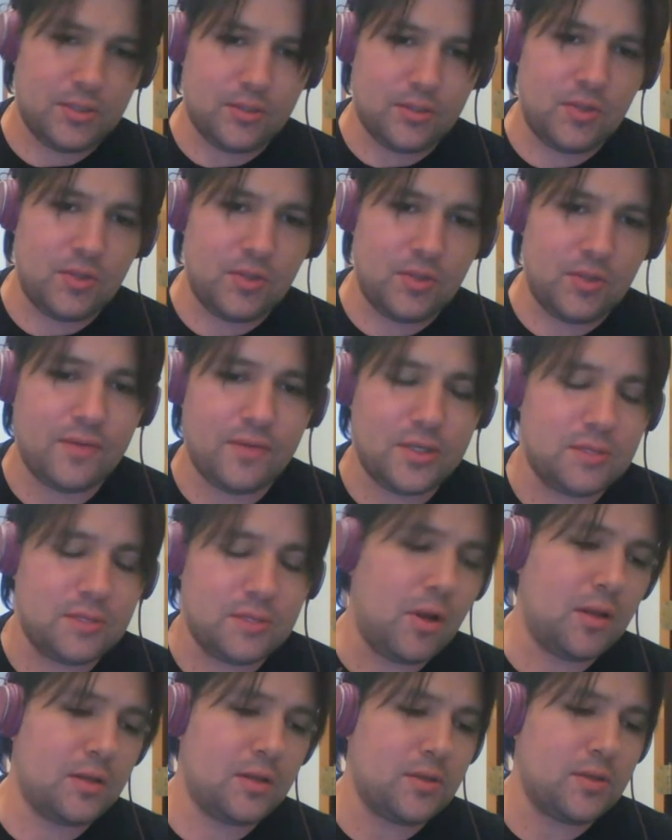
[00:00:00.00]
We have the
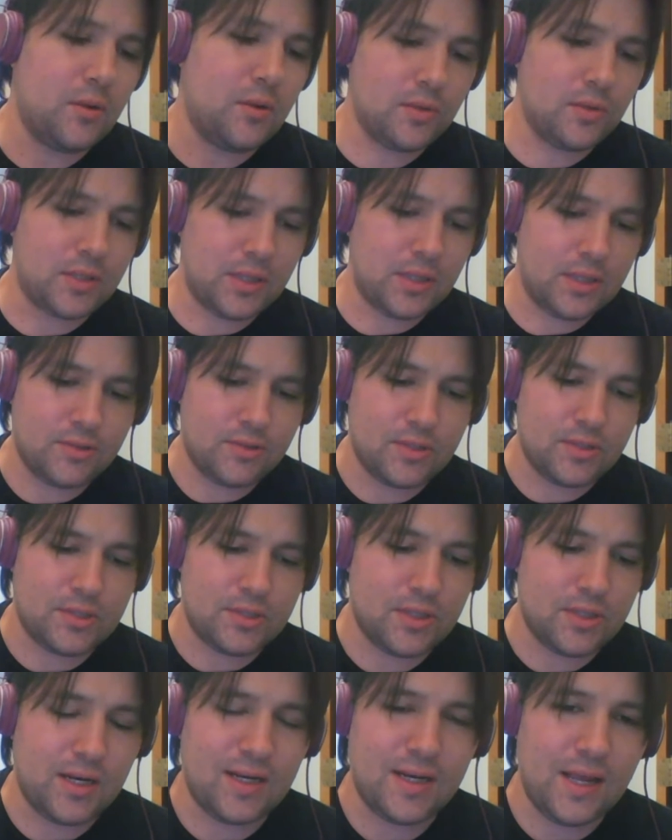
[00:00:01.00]
smallest holding interest
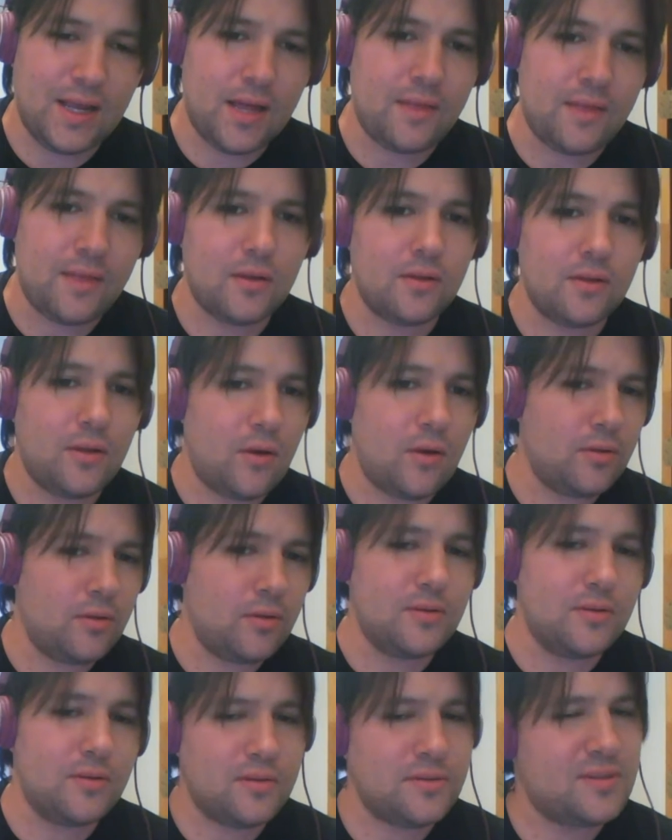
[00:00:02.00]
on it, and the
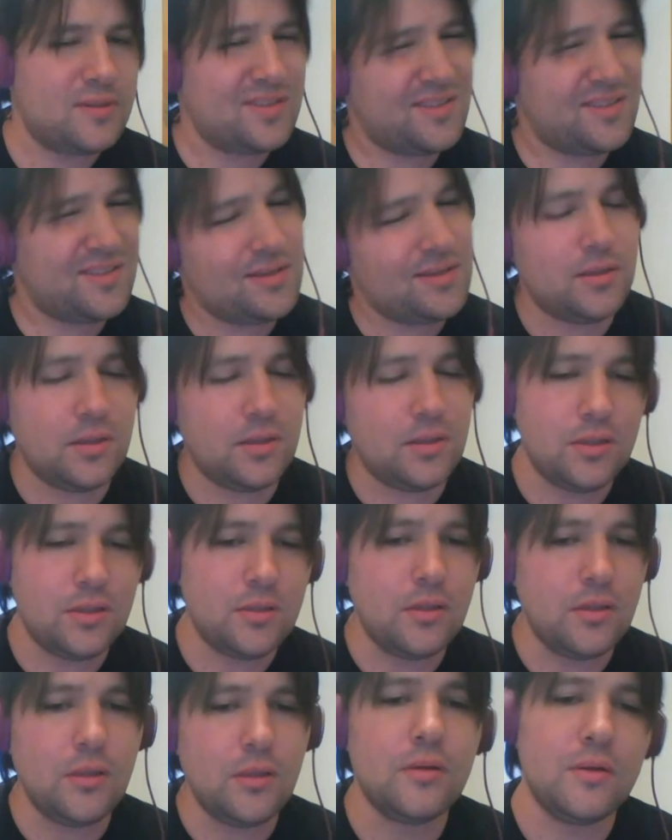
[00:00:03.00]
locals
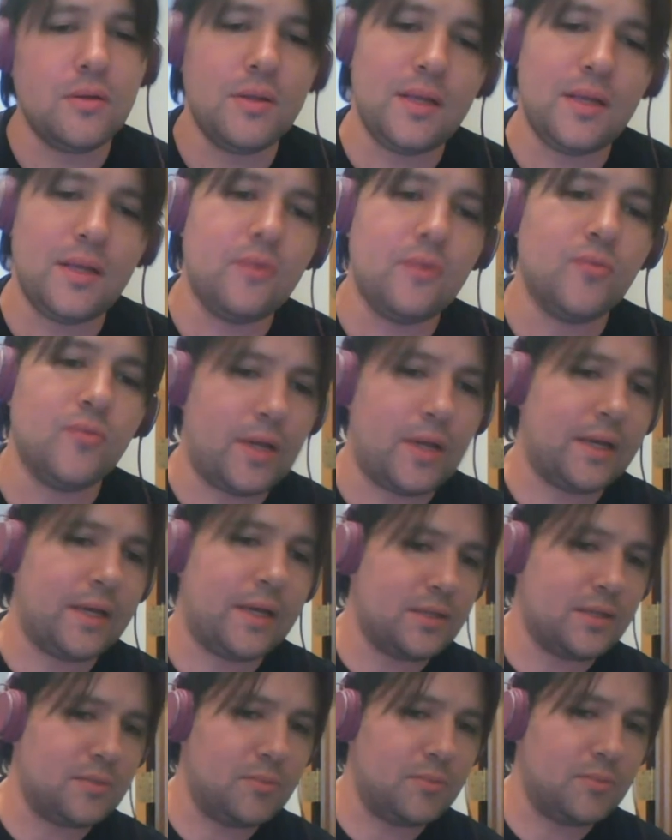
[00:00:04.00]
they don't like
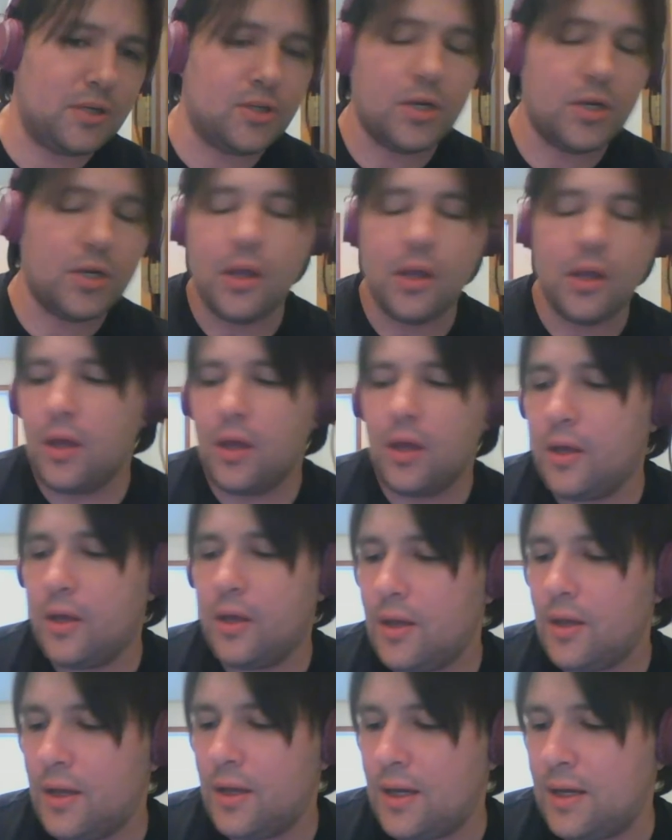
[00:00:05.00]
us much.
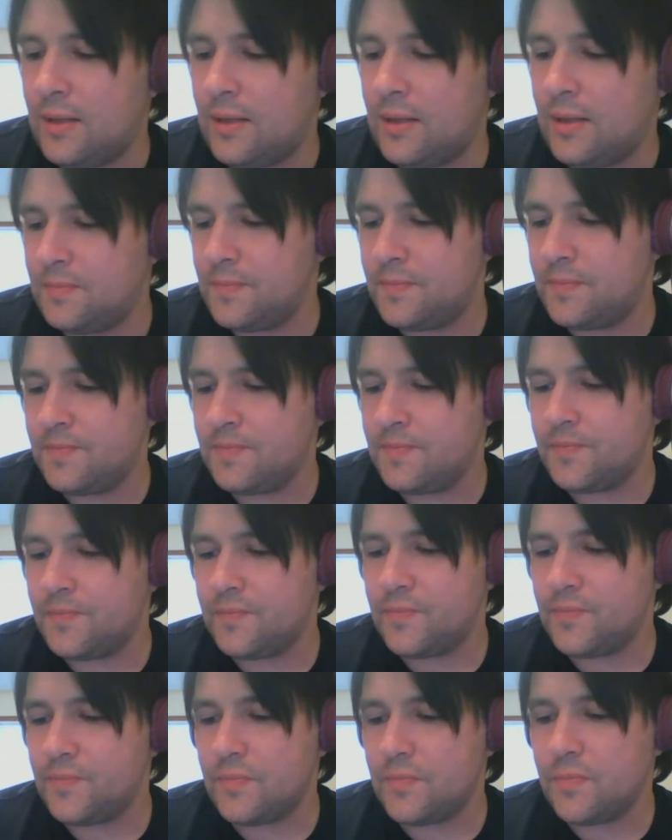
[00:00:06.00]

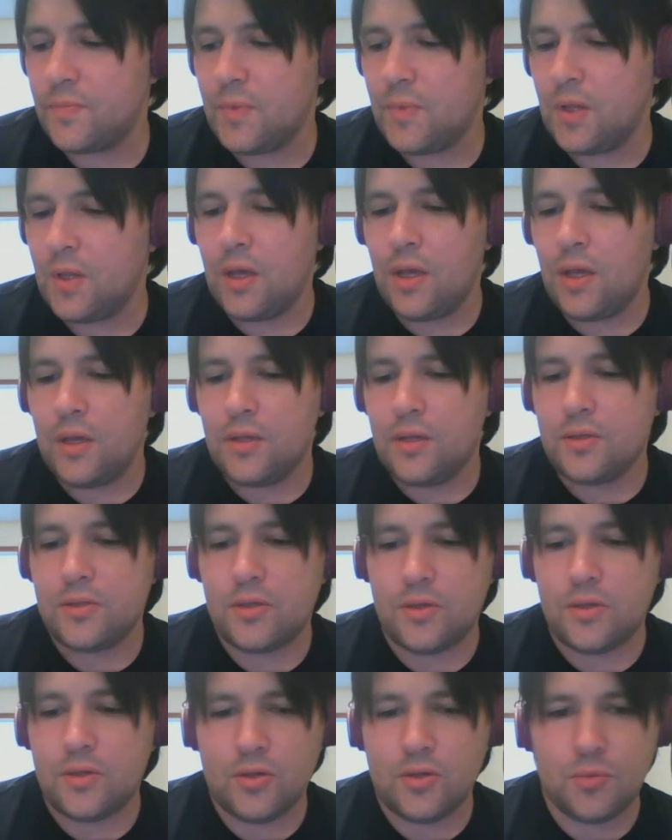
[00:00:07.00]

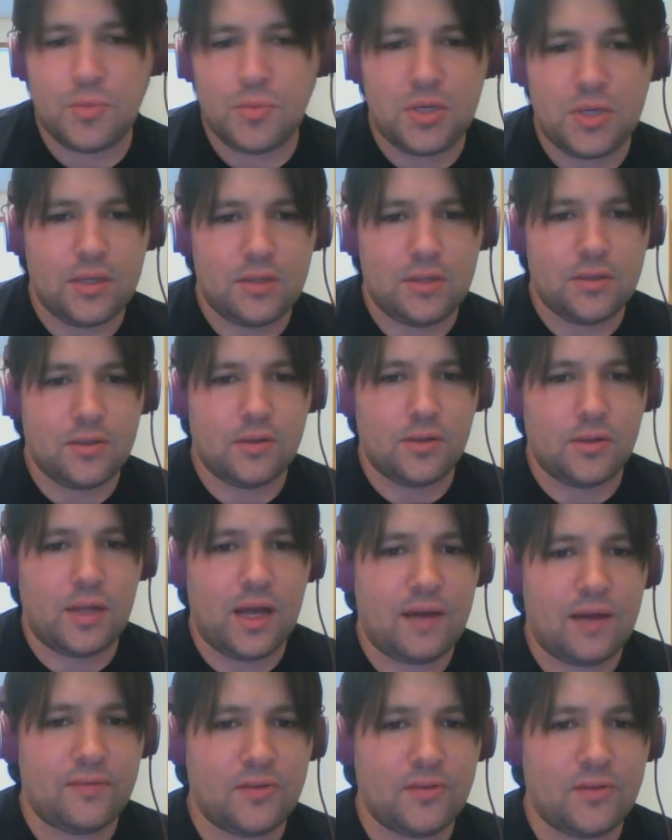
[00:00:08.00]
So you'll
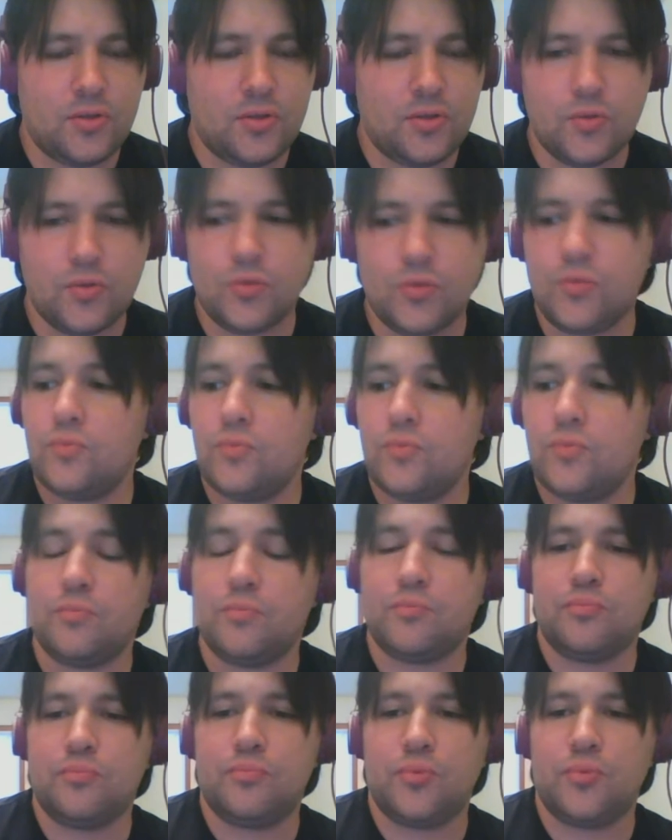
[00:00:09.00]
have to
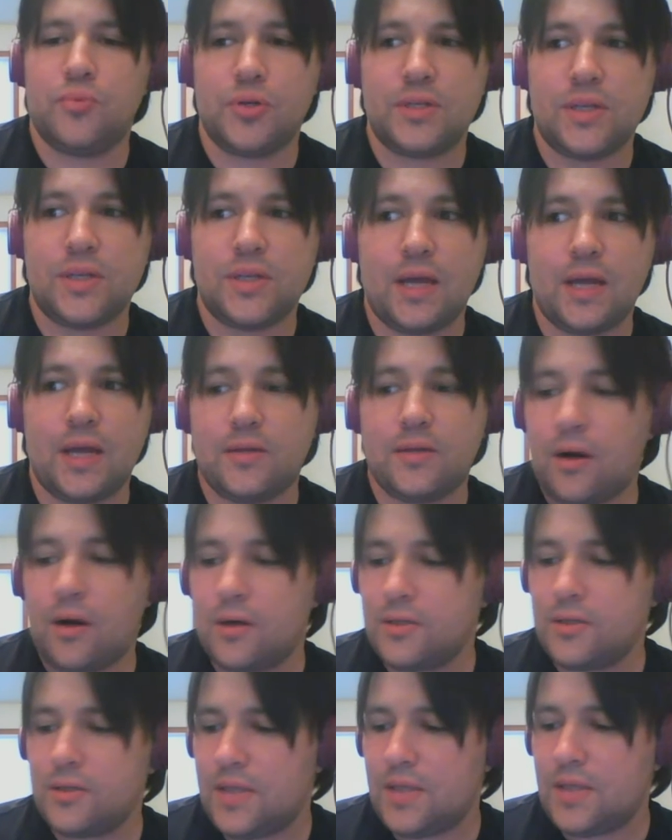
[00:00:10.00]
protect
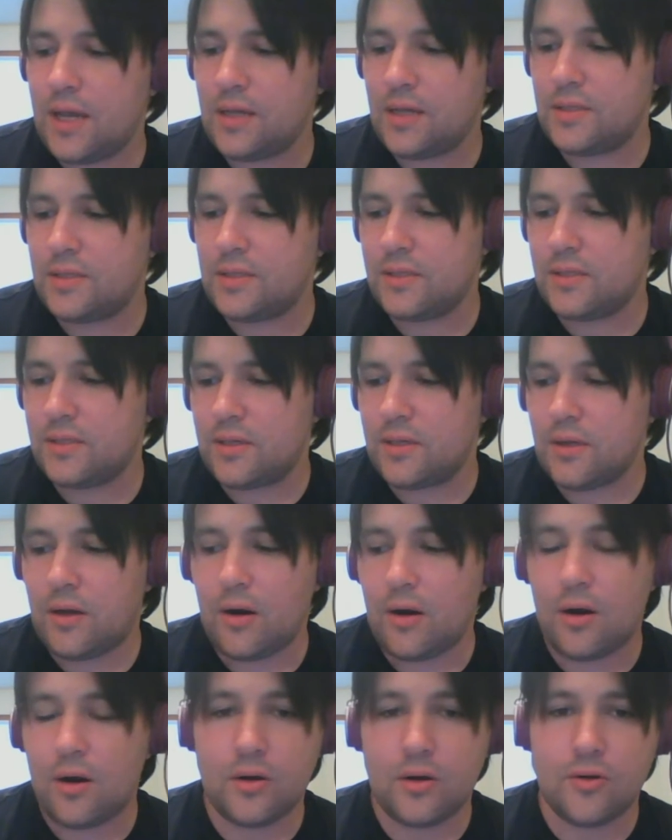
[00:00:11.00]
our techs,
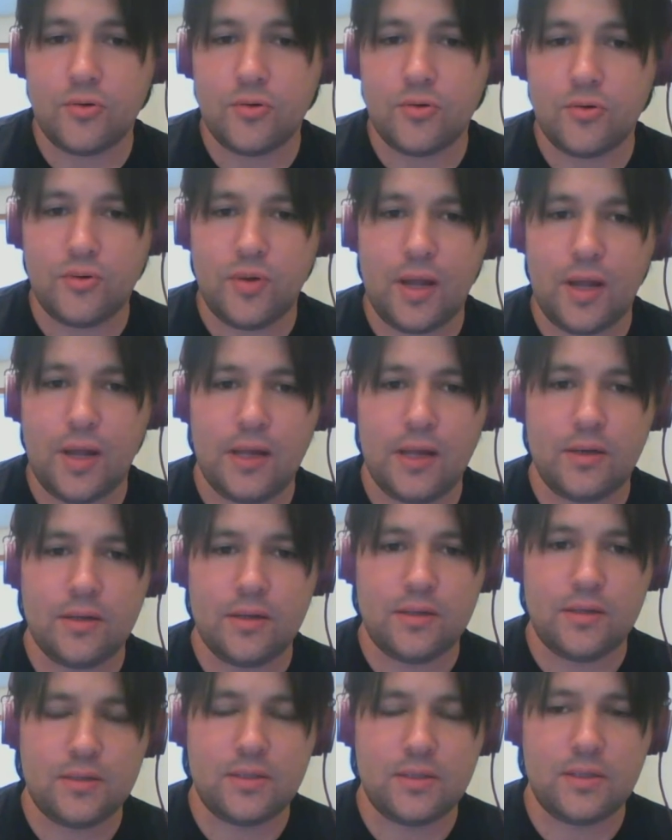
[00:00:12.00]
our crew,
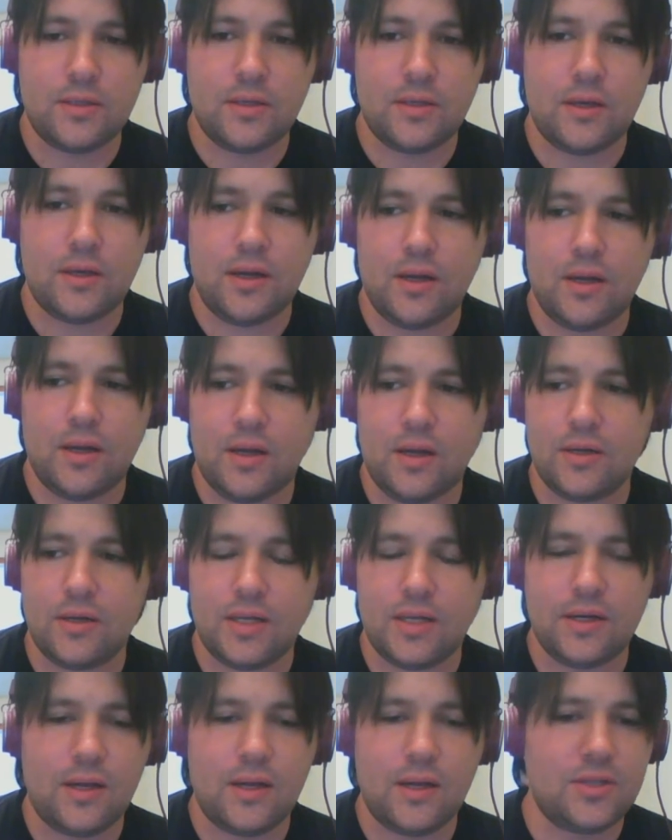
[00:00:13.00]
and our
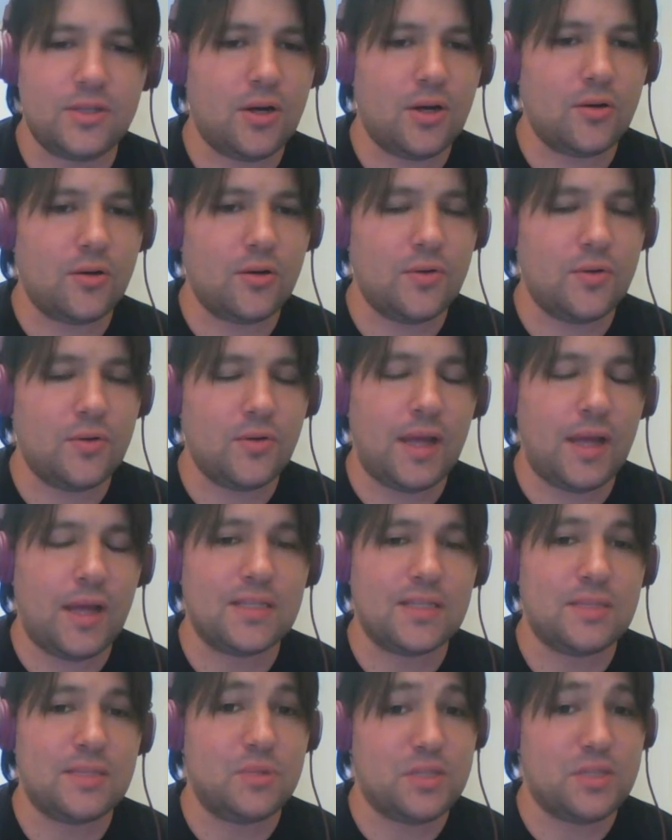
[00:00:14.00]
technology, our crew,
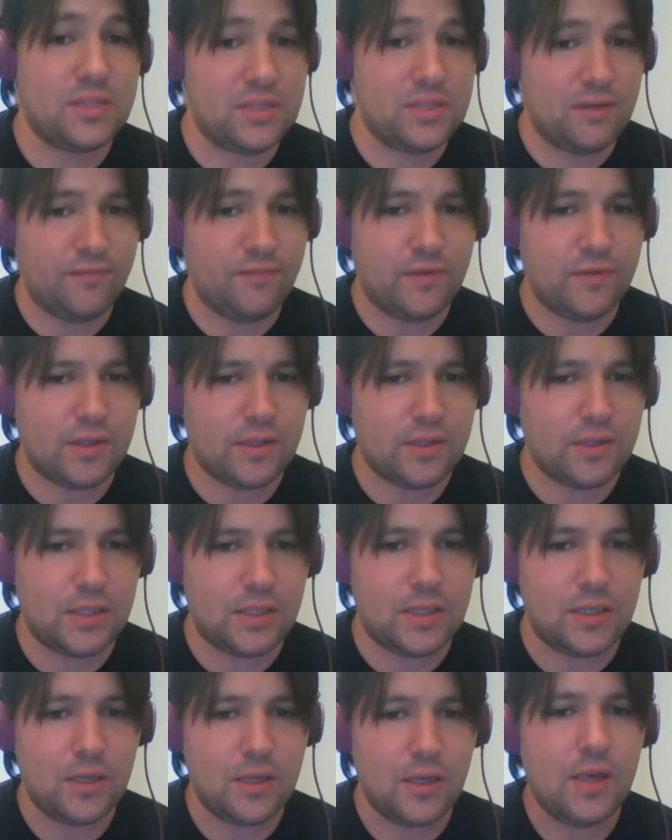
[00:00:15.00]
and
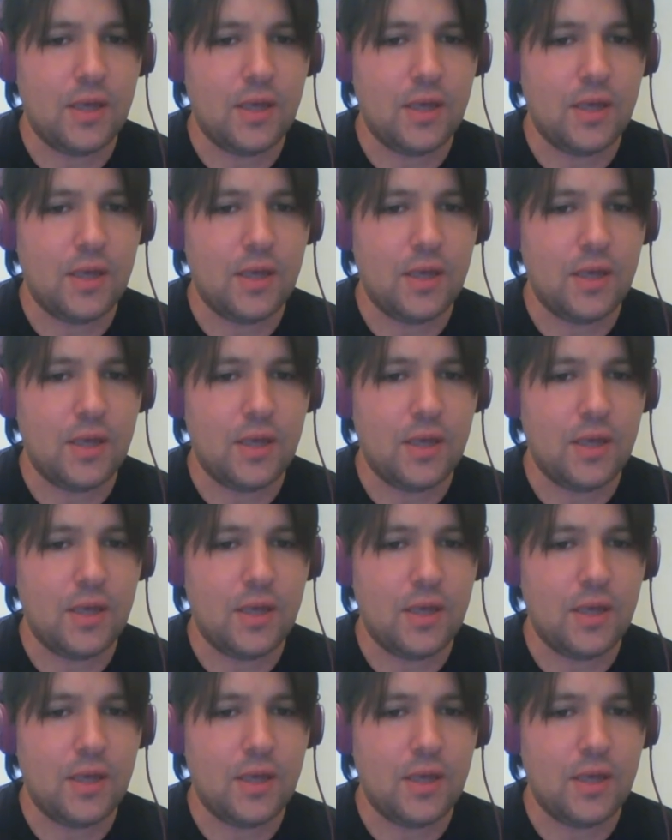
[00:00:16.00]
specifically